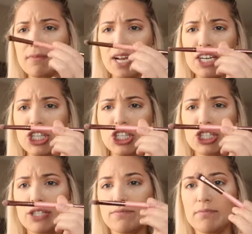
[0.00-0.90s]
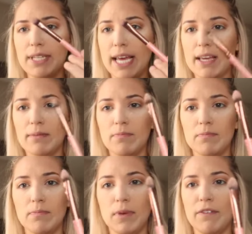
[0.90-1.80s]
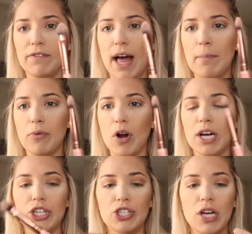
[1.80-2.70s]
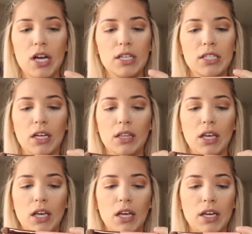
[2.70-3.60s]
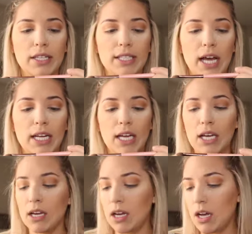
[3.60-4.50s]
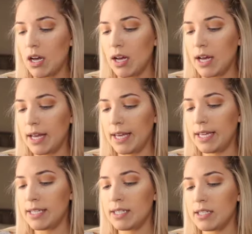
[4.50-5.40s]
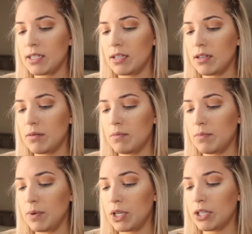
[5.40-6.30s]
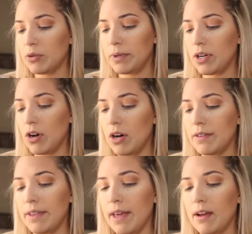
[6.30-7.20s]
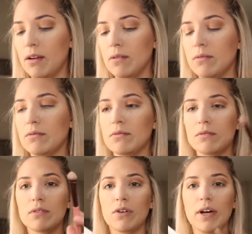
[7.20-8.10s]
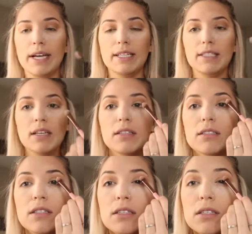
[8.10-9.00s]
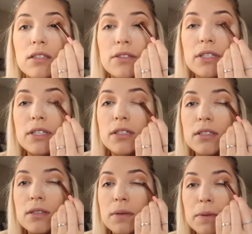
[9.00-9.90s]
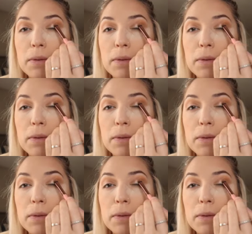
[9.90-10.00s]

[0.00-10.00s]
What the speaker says: I just take a flat brush, nothing exciting, and put a little bit on there, excess, and then you just